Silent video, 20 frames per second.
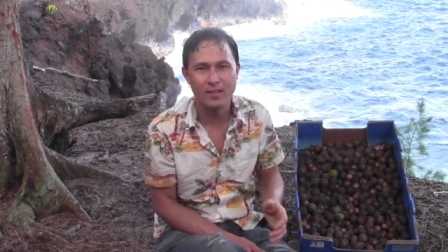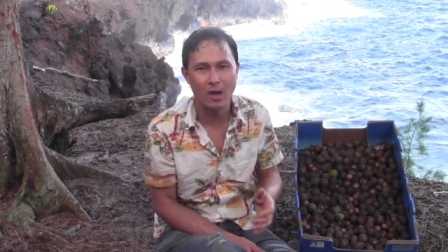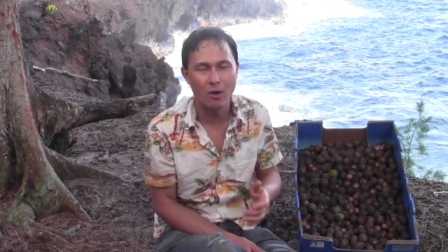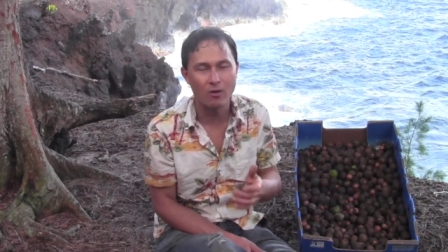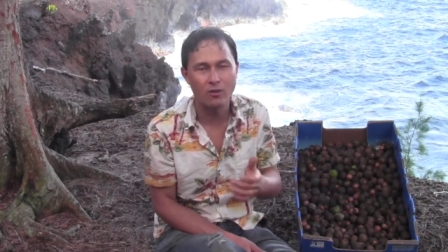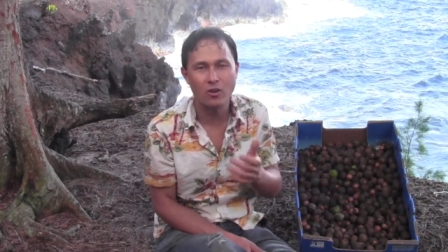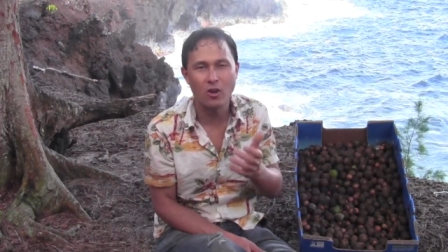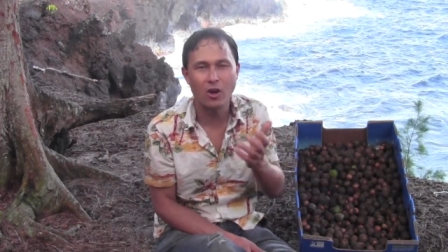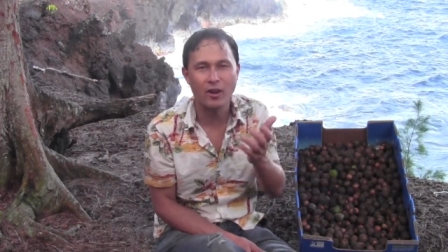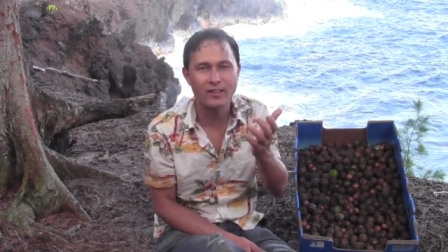that
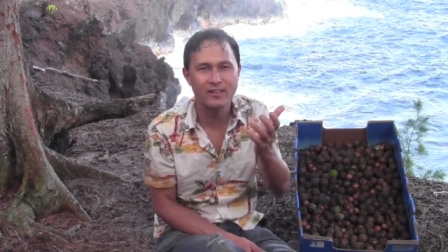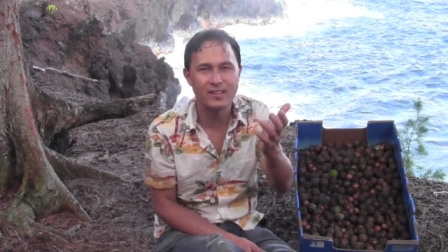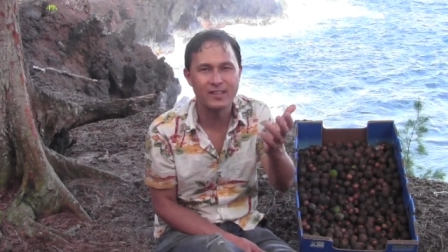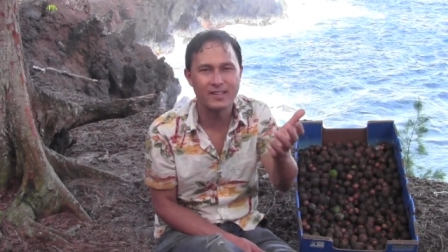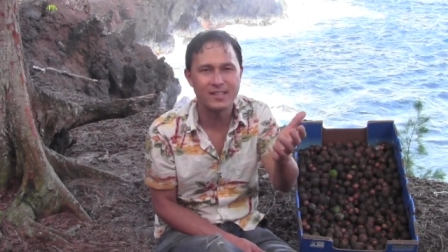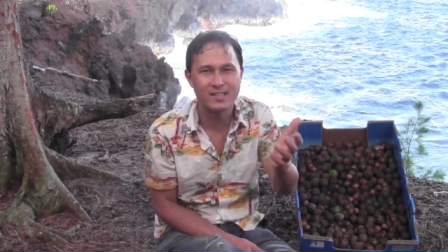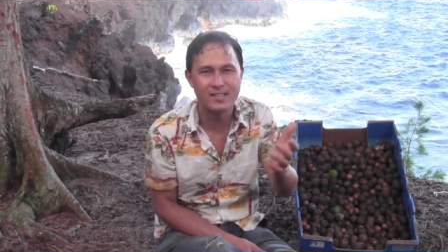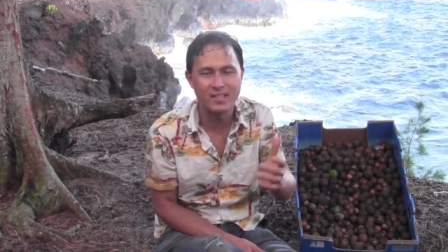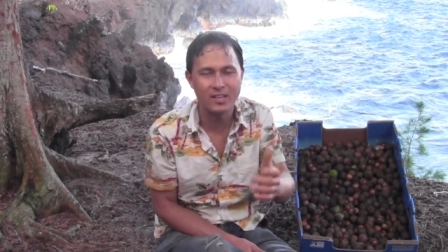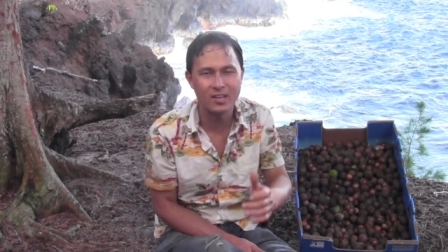would cause the
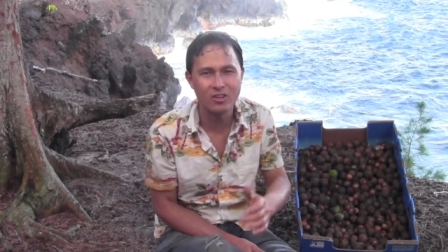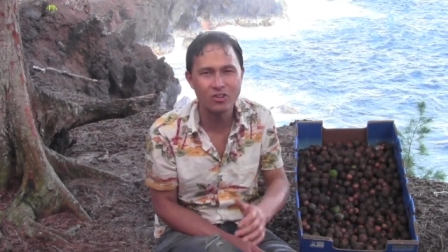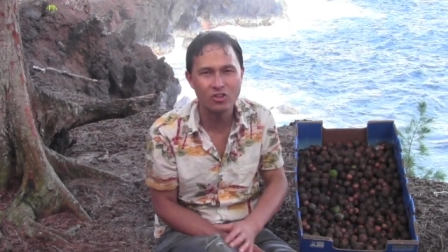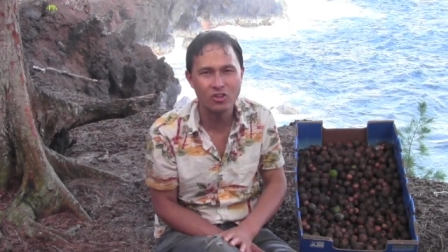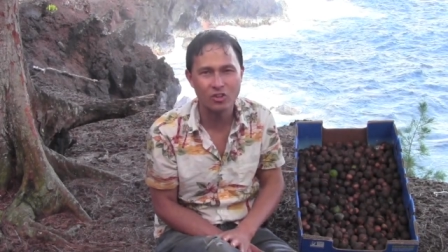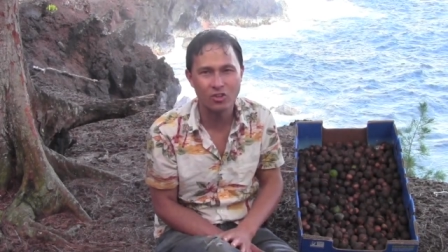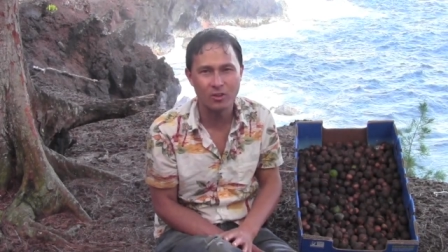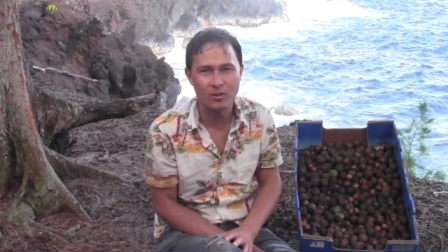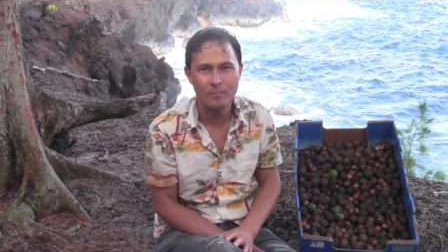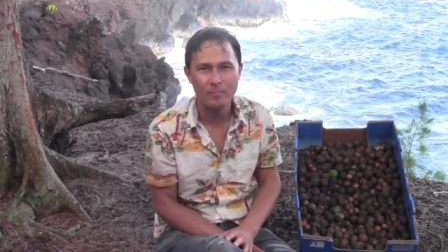
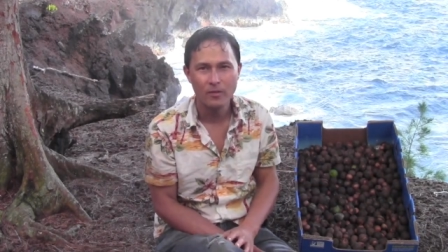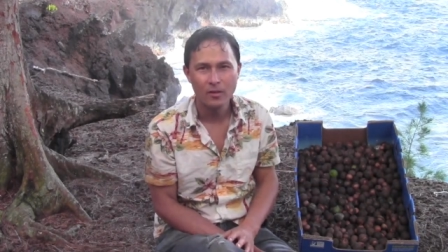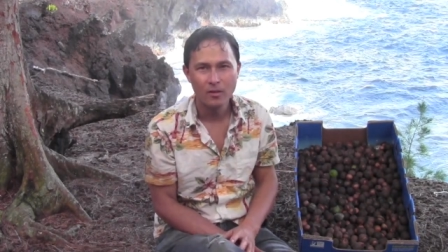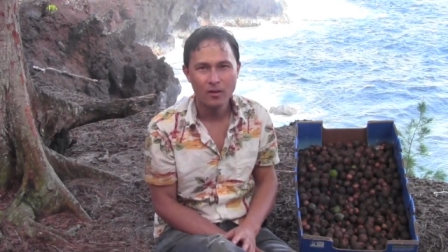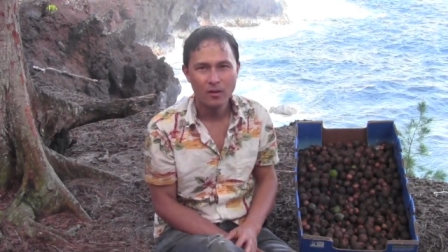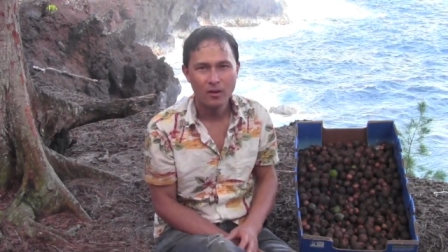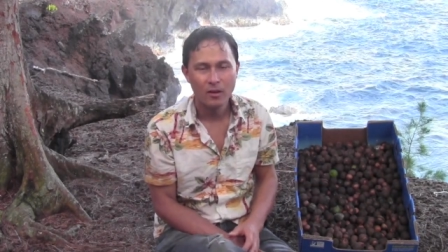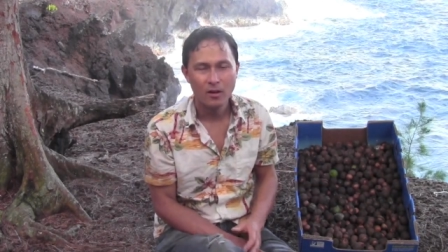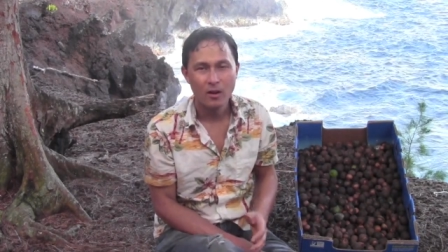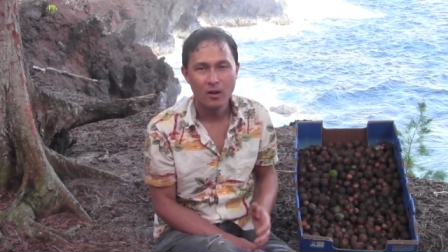extinction
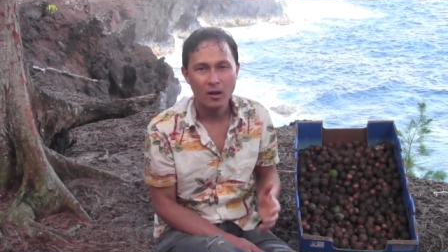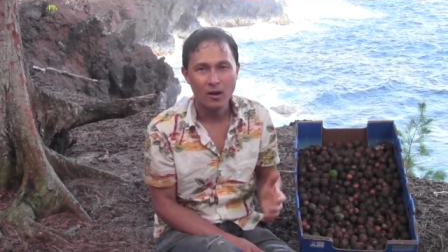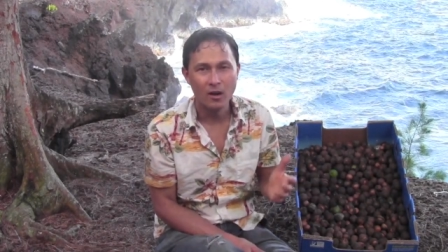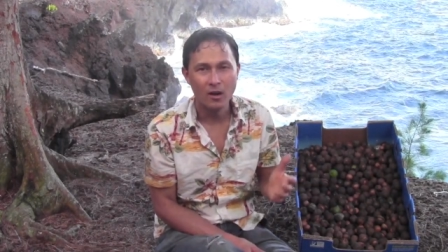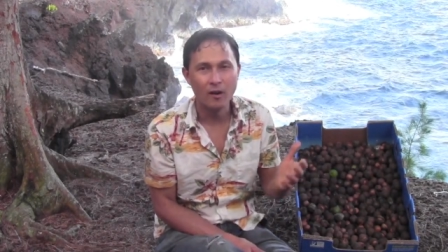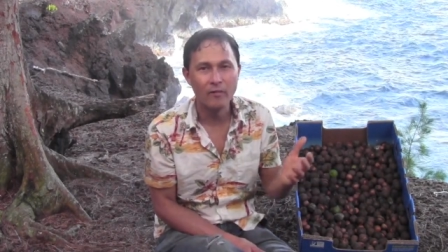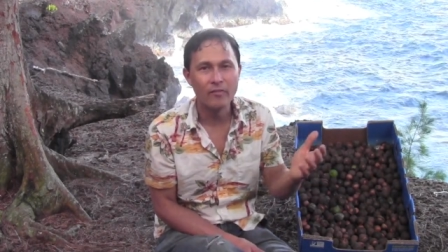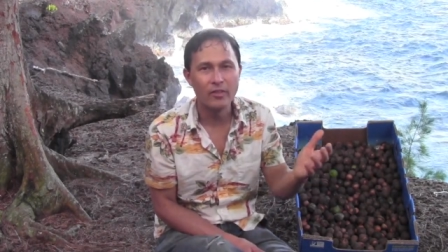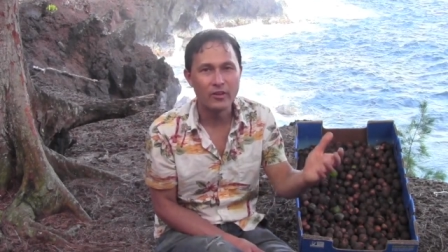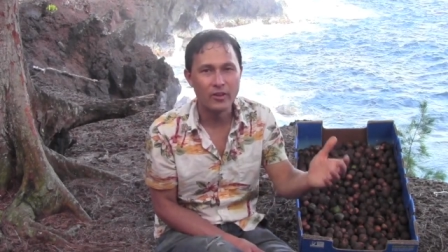
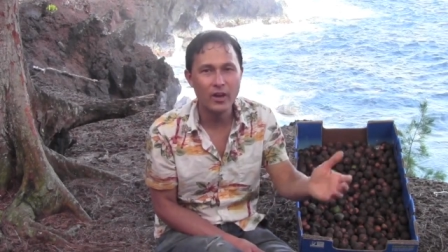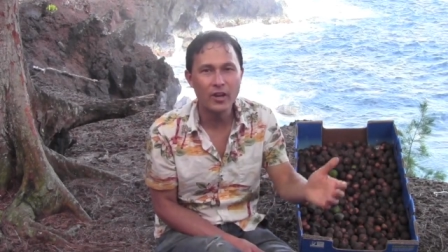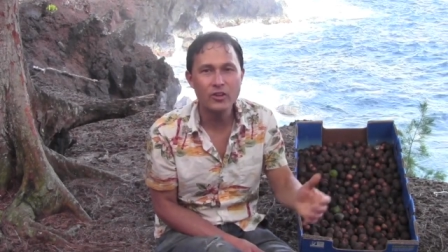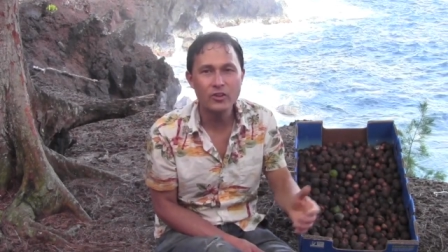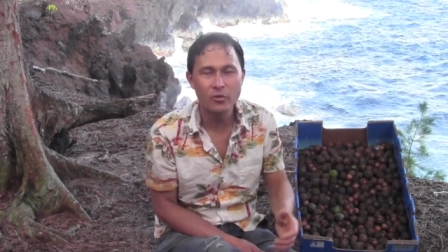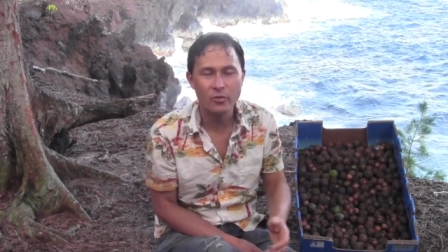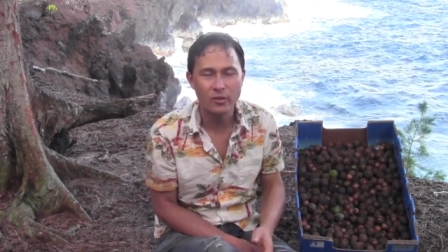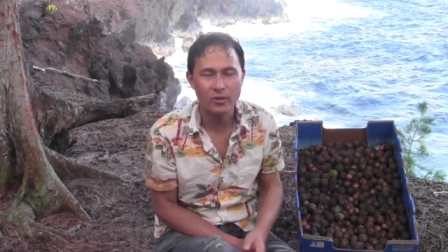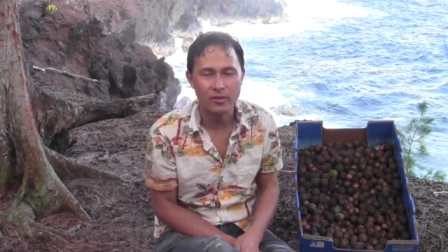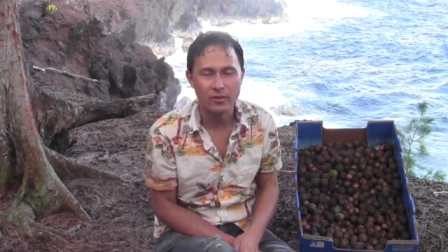of the nut
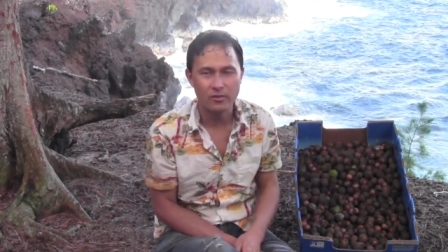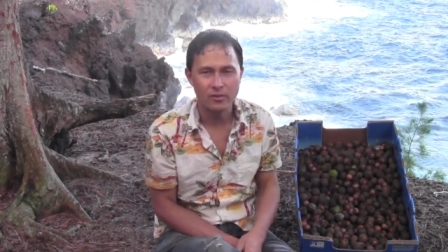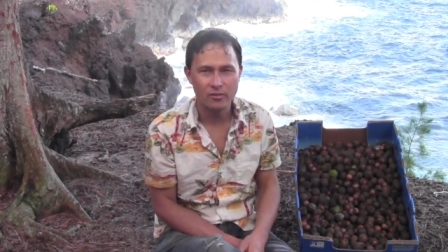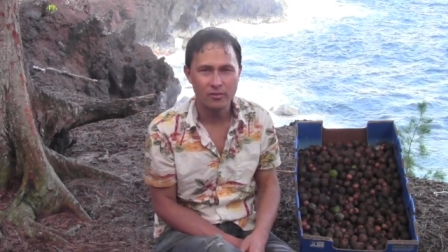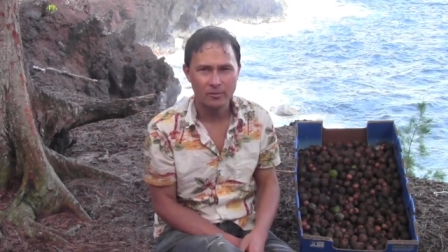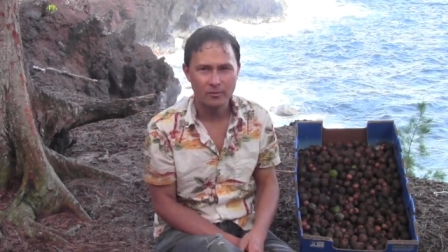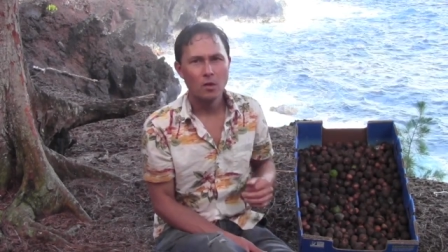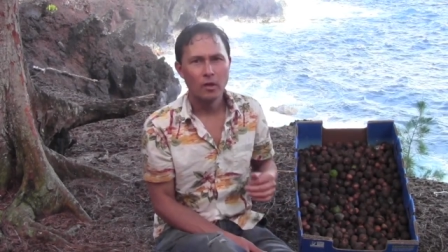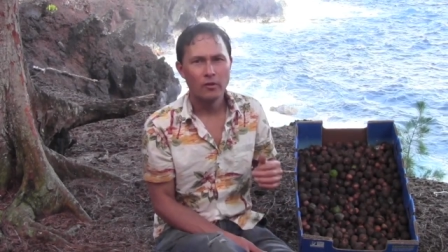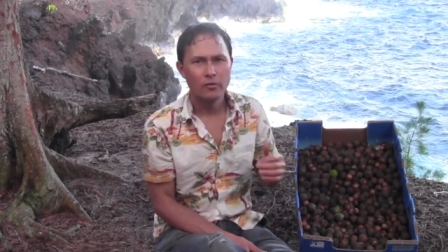trees.